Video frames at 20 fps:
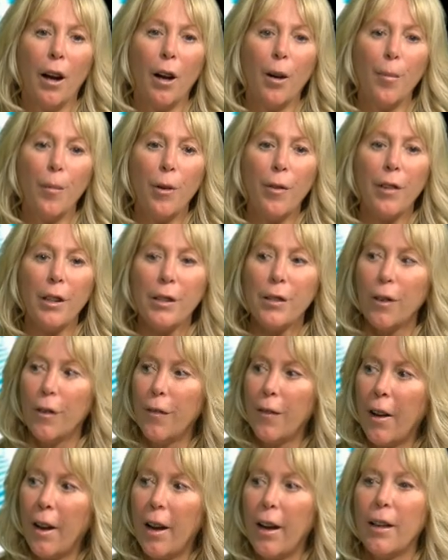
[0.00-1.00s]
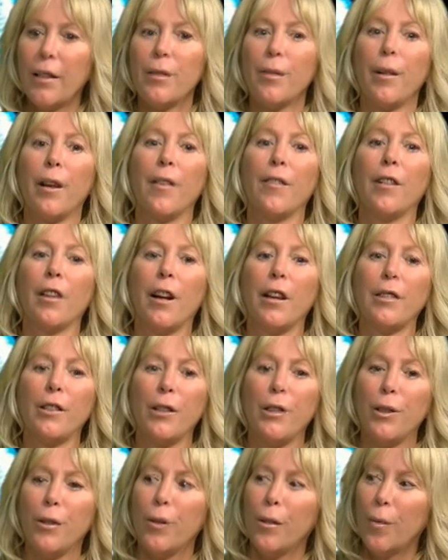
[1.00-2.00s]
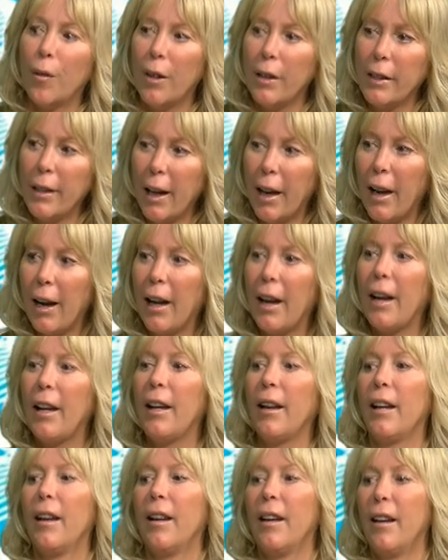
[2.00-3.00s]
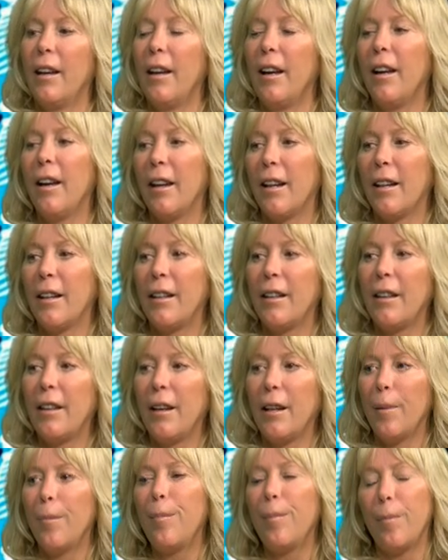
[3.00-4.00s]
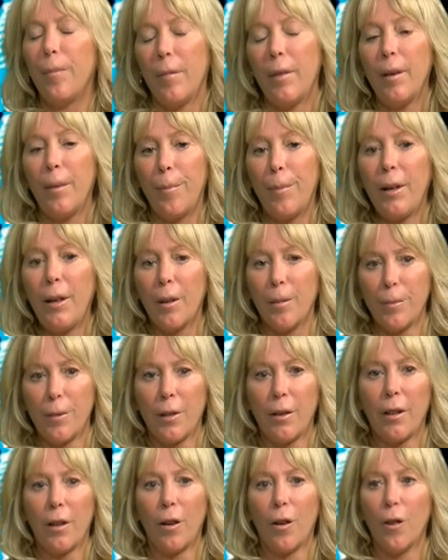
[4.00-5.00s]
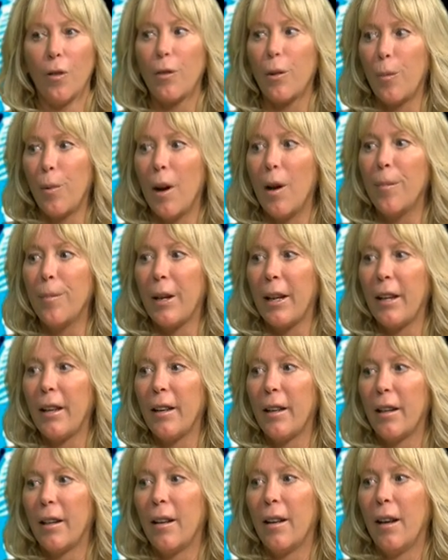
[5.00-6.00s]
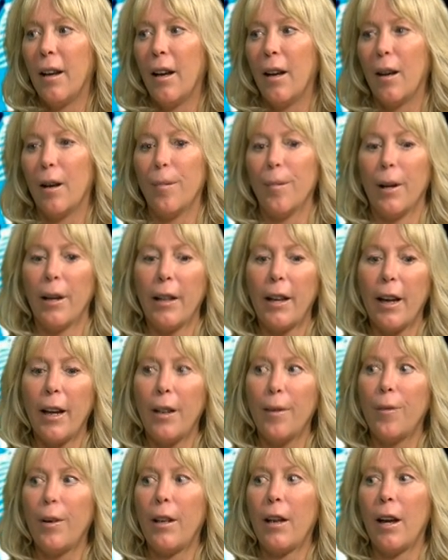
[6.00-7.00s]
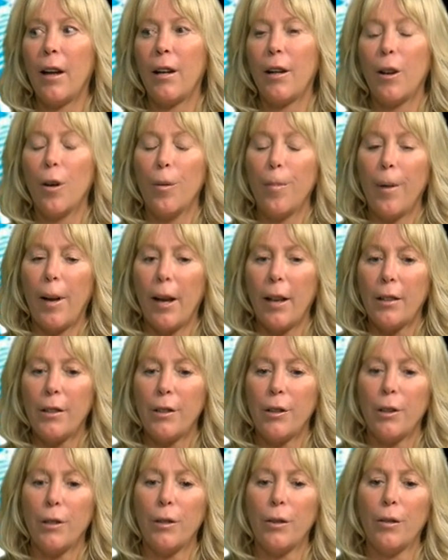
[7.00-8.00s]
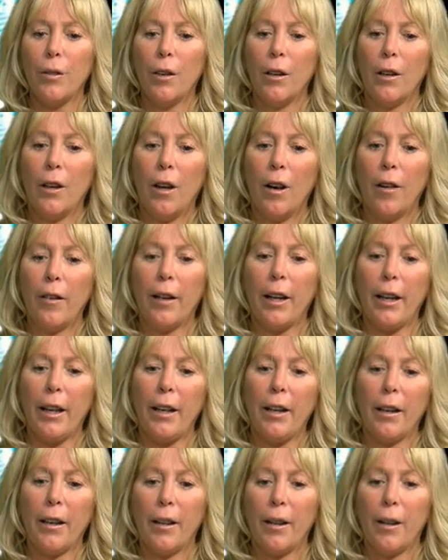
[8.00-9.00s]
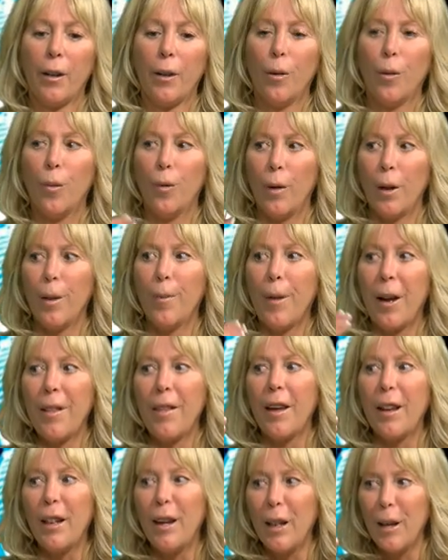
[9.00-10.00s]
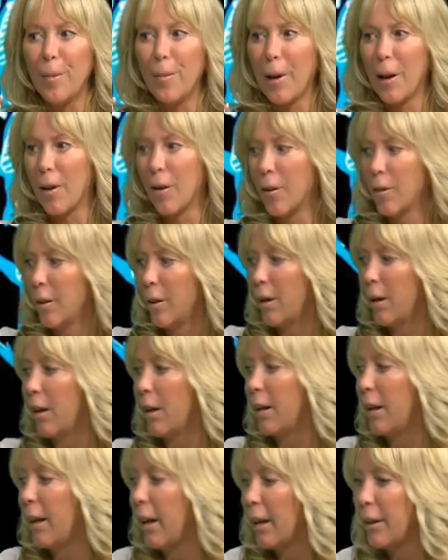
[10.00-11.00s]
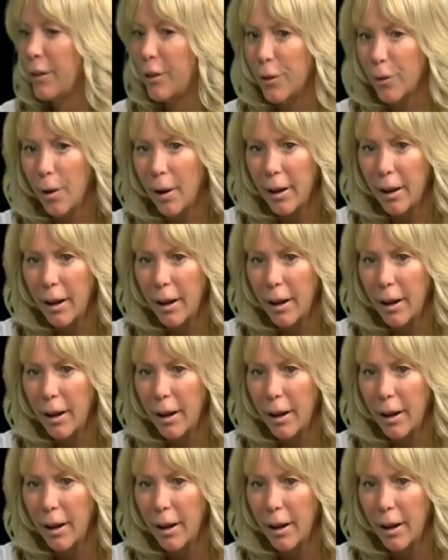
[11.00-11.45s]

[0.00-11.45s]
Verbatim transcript: are moving so fast, we have a lot to do in one day, and it, it becomes a little overwhelming. Um, again, we kind of go back to, all right, what am I thinking about? Do I